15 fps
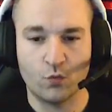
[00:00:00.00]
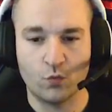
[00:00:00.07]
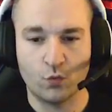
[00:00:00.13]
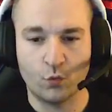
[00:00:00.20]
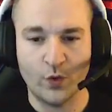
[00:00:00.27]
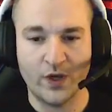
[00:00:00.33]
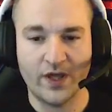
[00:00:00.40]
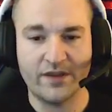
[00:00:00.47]

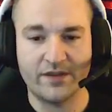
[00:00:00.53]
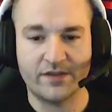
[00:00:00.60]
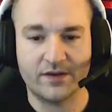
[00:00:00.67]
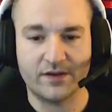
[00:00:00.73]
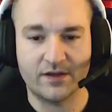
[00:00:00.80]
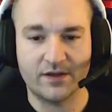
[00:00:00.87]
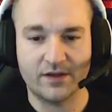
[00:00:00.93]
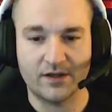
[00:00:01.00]
with
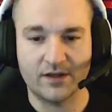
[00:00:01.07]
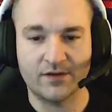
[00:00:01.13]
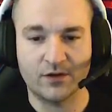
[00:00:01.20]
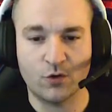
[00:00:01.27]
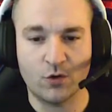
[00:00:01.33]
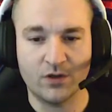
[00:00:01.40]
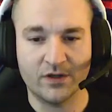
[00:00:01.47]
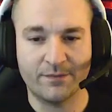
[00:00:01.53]
the
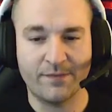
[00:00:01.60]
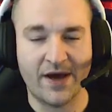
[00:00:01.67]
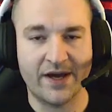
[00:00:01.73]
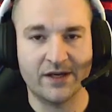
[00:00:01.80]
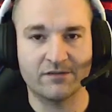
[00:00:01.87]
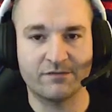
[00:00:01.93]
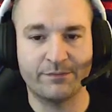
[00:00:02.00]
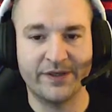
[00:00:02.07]
goal in
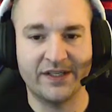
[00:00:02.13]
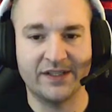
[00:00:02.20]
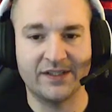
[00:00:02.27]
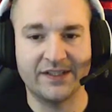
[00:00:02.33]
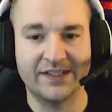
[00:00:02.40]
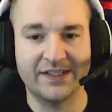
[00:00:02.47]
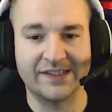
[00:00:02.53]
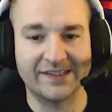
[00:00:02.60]
mind of beating
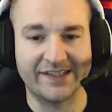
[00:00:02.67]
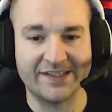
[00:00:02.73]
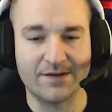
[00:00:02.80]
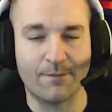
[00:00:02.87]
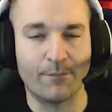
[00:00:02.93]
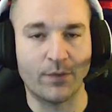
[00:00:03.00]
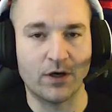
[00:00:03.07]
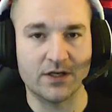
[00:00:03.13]
the elite
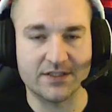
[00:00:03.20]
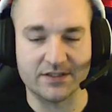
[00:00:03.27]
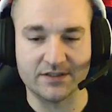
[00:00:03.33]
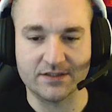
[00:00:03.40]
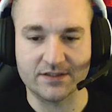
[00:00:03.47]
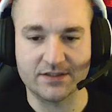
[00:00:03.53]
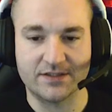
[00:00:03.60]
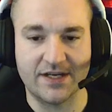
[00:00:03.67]

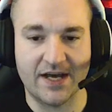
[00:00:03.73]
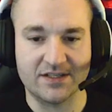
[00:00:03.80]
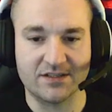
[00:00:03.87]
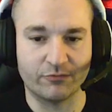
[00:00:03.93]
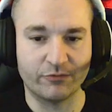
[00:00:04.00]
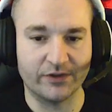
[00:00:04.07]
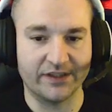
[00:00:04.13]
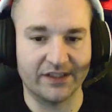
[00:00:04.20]
bosses, not
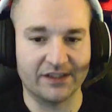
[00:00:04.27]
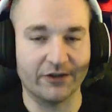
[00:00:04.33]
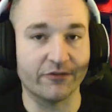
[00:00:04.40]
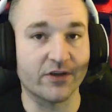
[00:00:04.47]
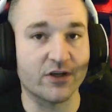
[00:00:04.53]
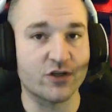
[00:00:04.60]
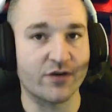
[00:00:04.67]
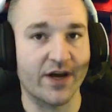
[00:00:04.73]
to really clear
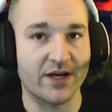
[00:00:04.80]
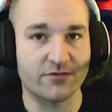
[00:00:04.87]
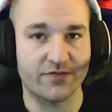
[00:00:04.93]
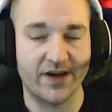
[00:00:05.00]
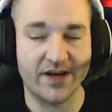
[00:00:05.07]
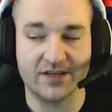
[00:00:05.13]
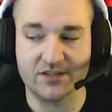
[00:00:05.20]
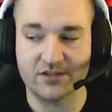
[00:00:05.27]
the trash
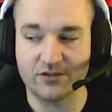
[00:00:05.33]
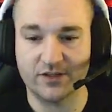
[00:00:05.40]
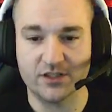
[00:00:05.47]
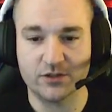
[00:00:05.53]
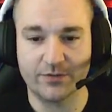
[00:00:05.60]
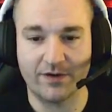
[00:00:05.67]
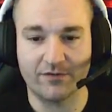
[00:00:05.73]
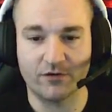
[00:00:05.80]
faster
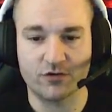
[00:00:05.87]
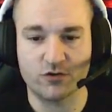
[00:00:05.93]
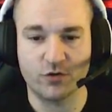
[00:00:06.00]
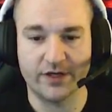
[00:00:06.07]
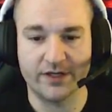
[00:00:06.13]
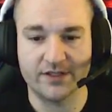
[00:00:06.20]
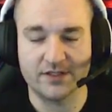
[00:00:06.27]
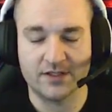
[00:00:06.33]
unless we have no
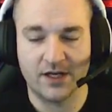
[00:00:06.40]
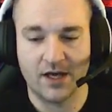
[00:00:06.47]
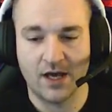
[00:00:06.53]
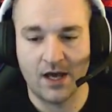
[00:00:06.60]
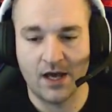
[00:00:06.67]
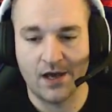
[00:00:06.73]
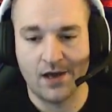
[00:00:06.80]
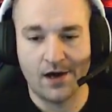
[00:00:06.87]
choice.
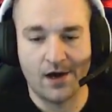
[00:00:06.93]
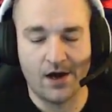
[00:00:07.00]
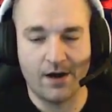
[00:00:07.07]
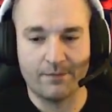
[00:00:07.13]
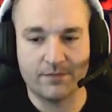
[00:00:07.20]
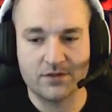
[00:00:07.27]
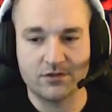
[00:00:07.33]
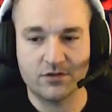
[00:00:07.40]

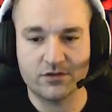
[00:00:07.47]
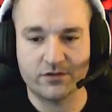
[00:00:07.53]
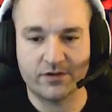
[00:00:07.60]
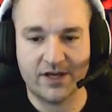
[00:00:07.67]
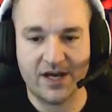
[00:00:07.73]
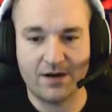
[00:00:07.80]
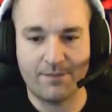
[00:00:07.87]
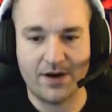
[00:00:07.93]
So those are the
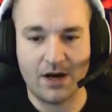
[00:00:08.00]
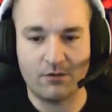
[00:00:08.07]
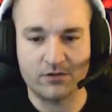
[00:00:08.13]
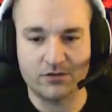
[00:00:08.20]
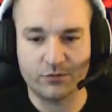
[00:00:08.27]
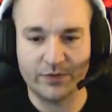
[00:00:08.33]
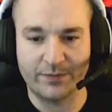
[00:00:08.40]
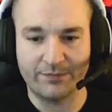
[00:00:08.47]
kind of
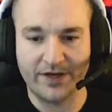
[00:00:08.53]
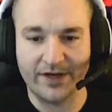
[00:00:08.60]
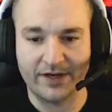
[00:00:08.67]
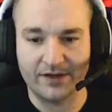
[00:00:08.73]
powers we pick.